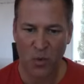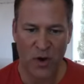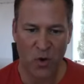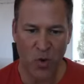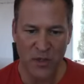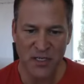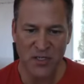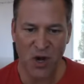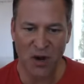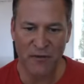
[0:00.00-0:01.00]
We are
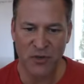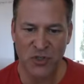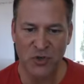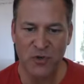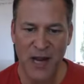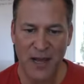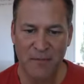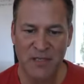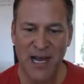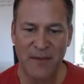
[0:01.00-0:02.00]
wanting to offer two
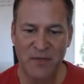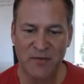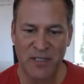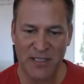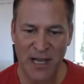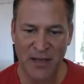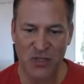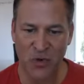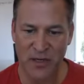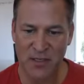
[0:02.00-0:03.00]
types of
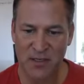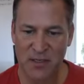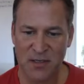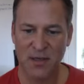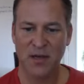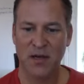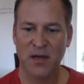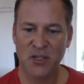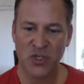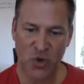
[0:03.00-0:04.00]
design choices,
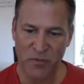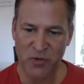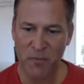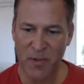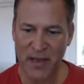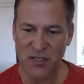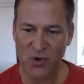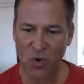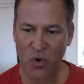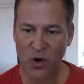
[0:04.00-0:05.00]

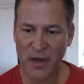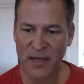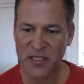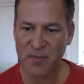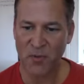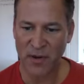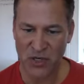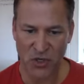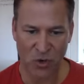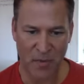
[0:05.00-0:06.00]
scripture-based or
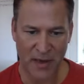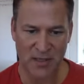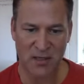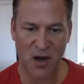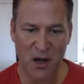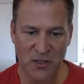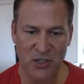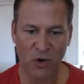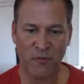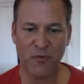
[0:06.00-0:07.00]
inspirational-based.
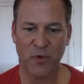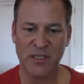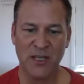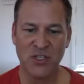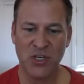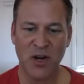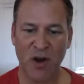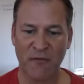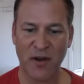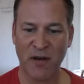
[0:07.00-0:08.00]
Also, for retention,
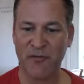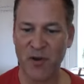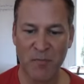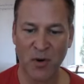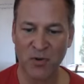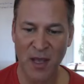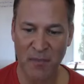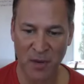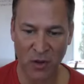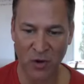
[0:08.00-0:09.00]
offering a free birthday
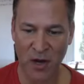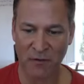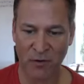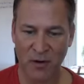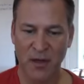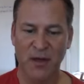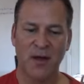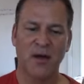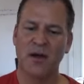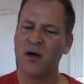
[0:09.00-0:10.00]
pillow cover.
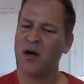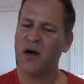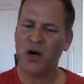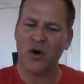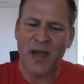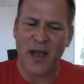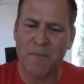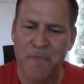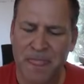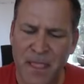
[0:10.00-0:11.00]

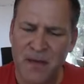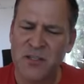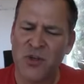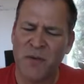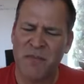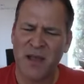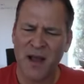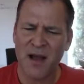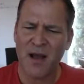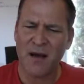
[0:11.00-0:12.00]
Okay, so
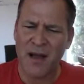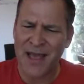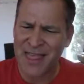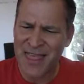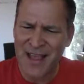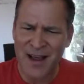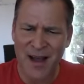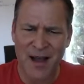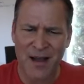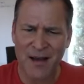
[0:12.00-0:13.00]

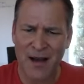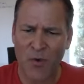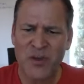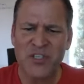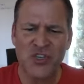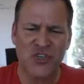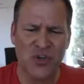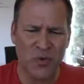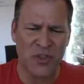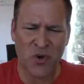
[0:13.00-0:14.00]
I wasn't
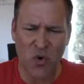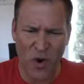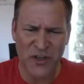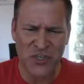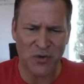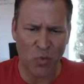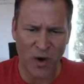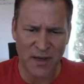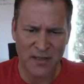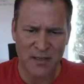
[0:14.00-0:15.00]
sure what the question
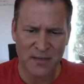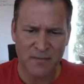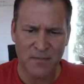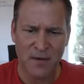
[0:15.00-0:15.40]
was.